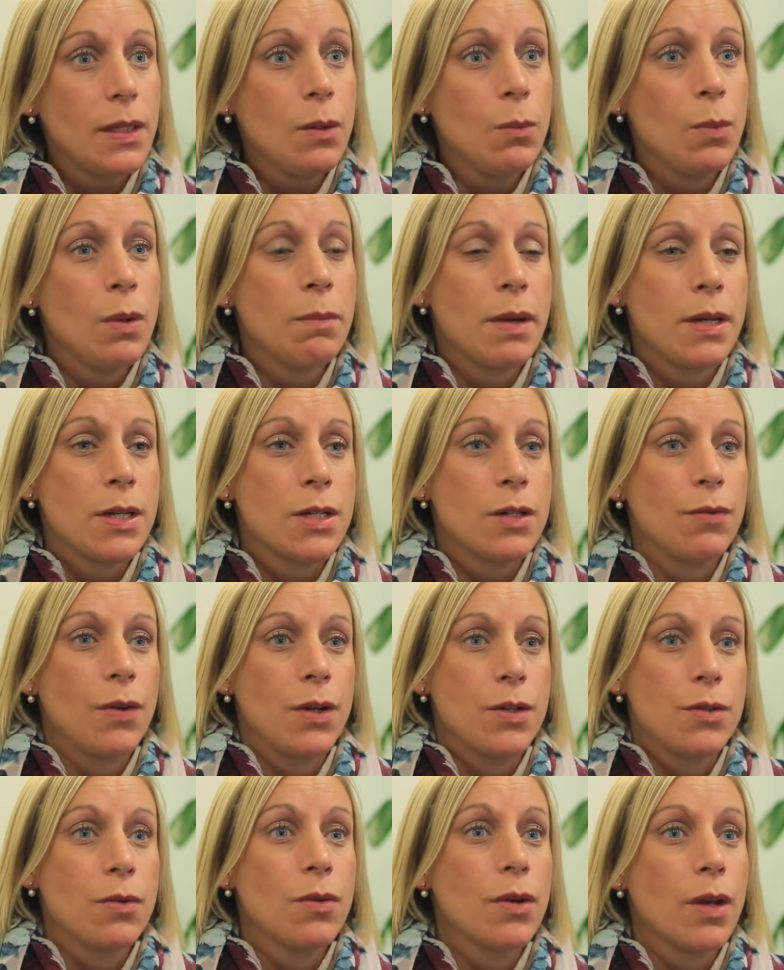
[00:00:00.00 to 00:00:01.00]
We managed to
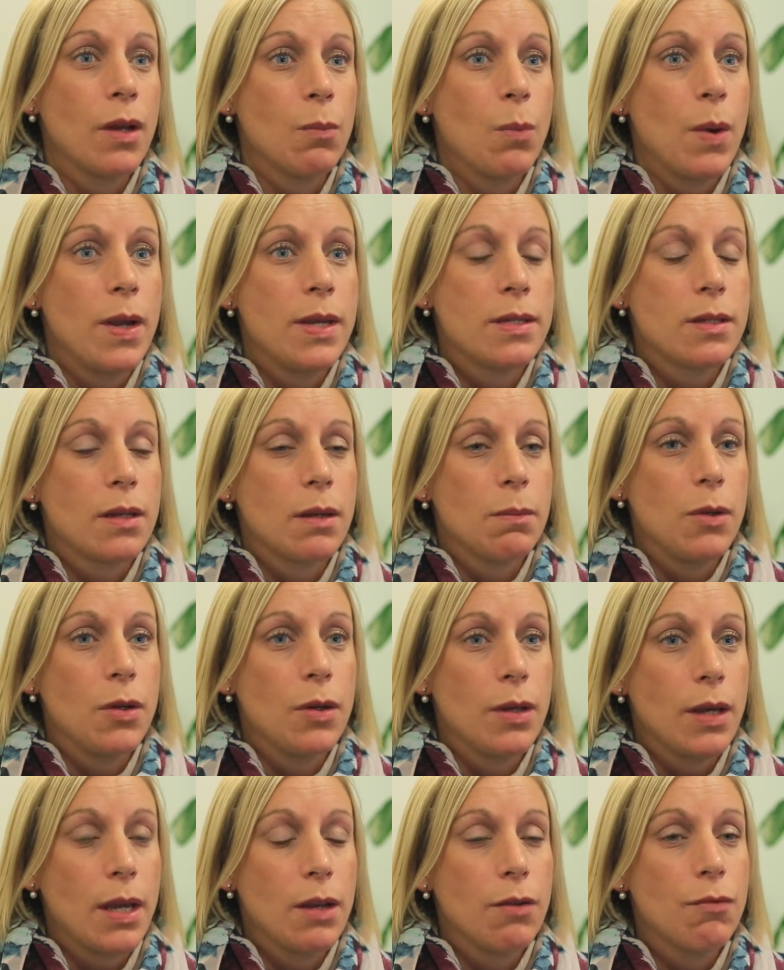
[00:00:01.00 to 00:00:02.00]
find ongoing ways to
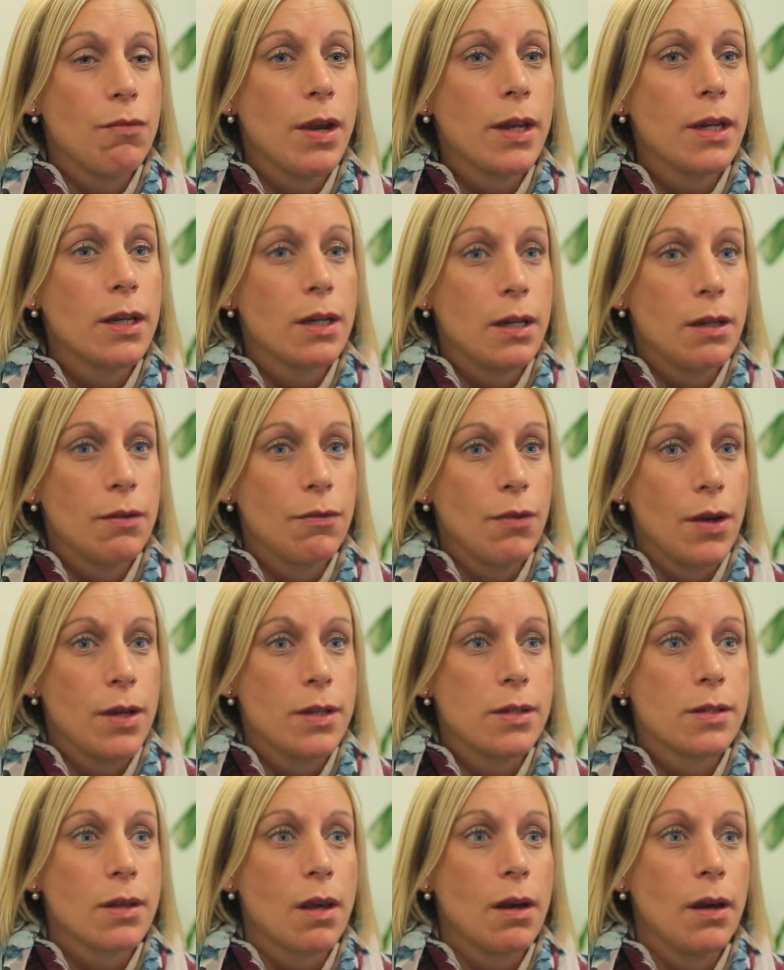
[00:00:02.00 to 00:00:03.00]
communicate regularly via
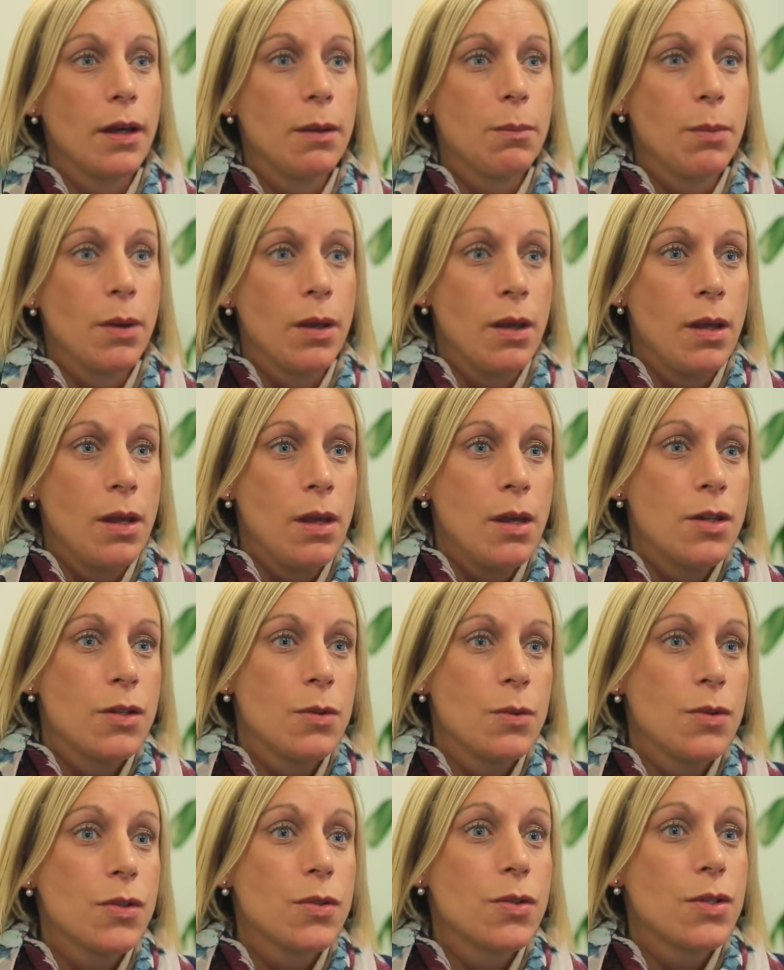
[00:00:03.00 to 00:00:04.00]
Skype
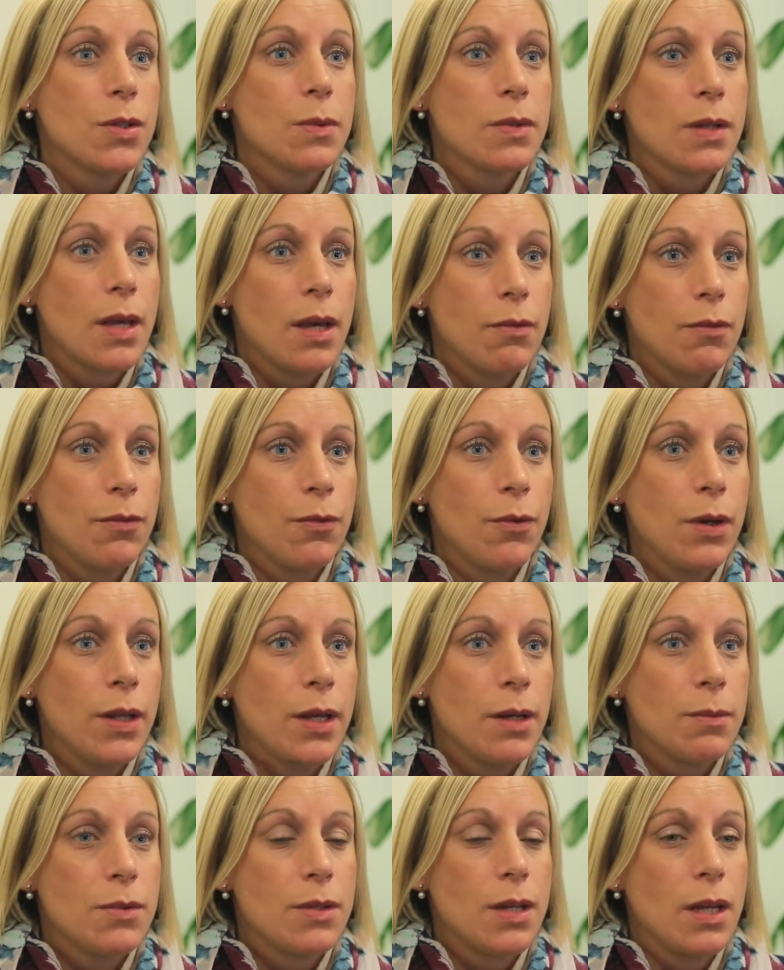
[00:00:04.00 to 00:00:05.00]
to ensure she was kept
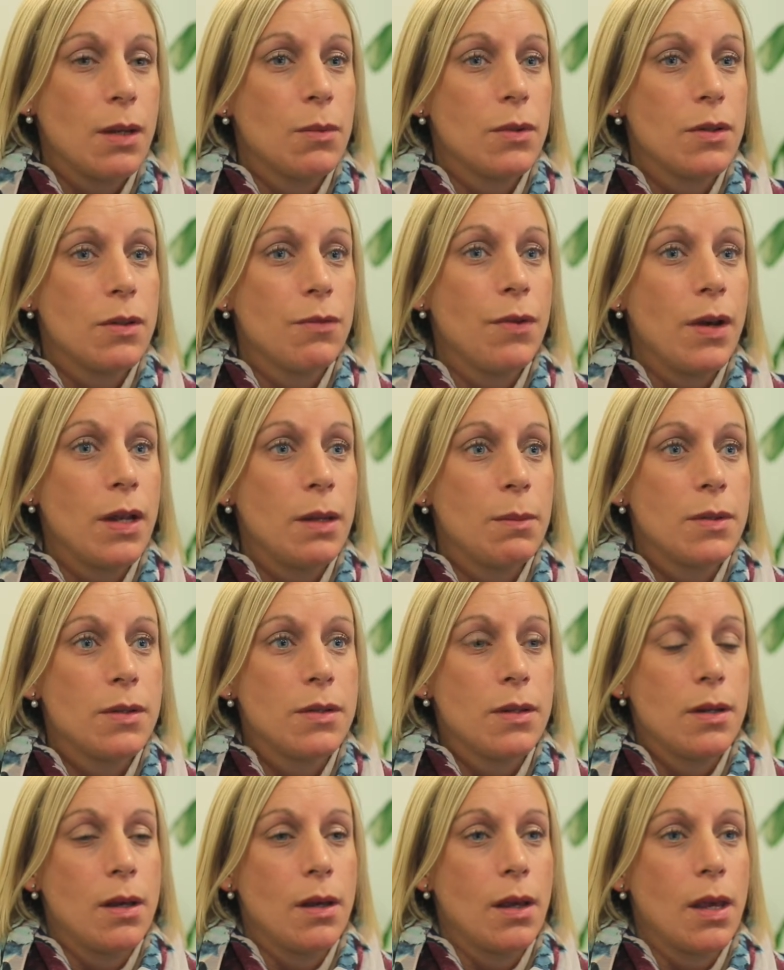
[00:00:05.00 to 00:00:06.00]
fully up to date with
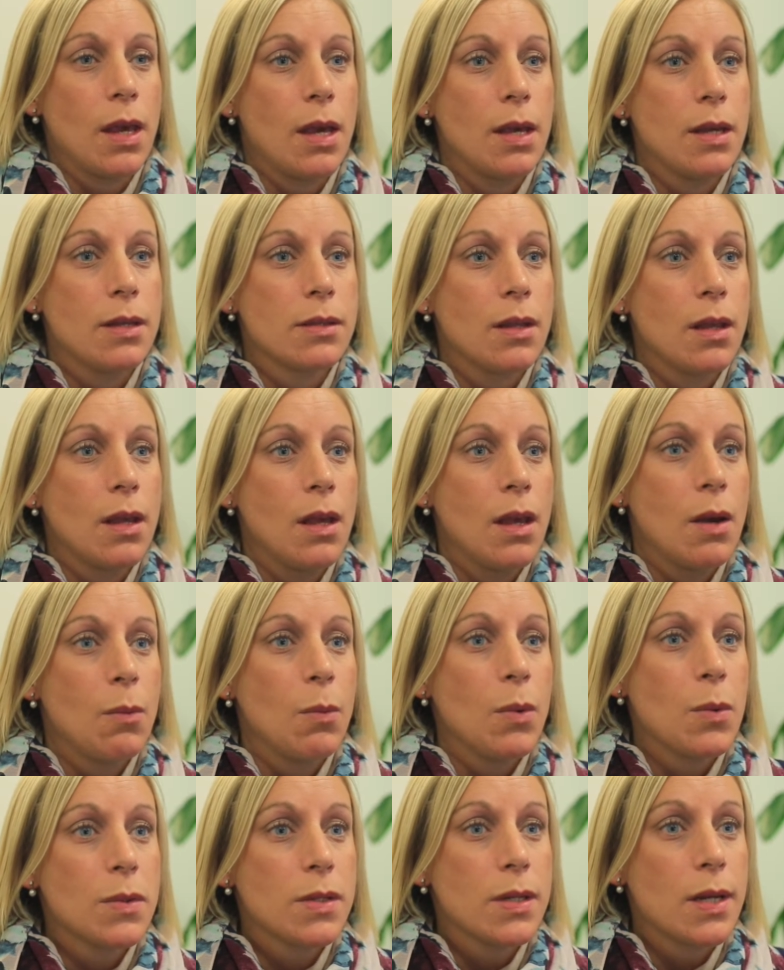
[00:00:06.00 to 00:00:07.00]
developments in her case, and
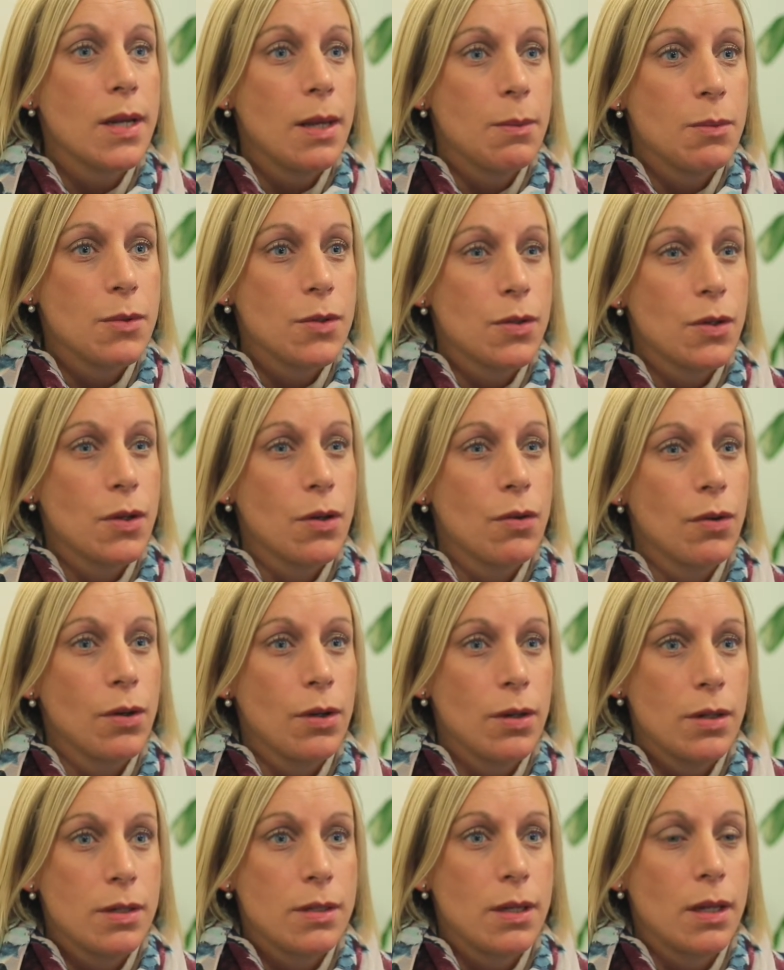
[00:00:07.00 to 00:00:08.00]
we were still able to secure a
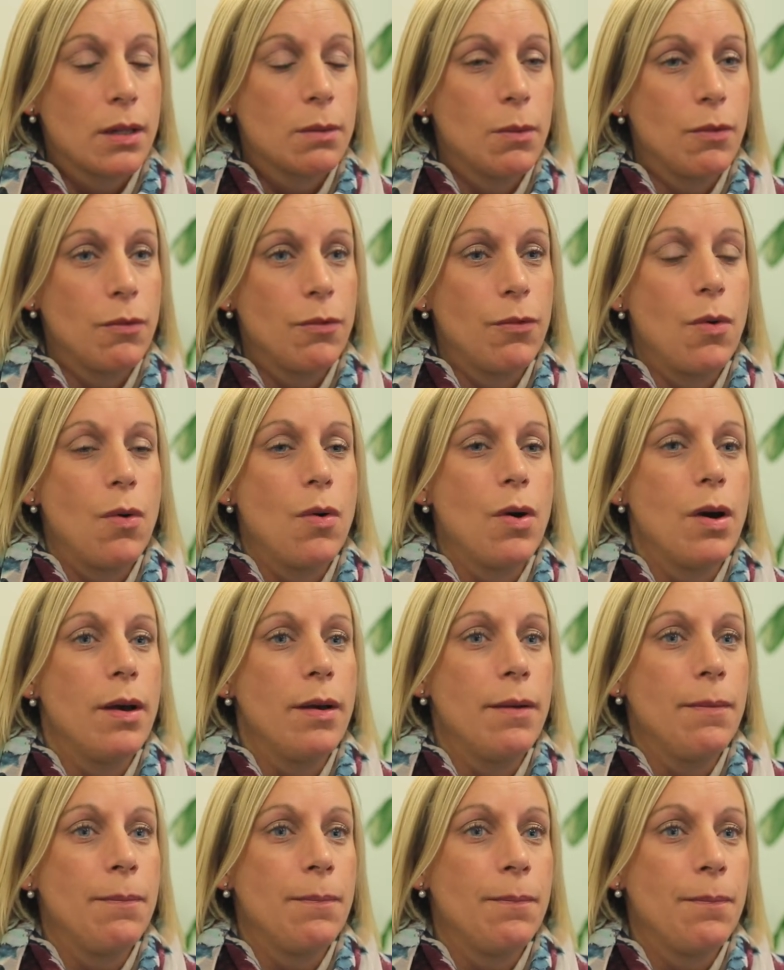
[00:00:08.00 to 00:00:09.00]
good settlement for her.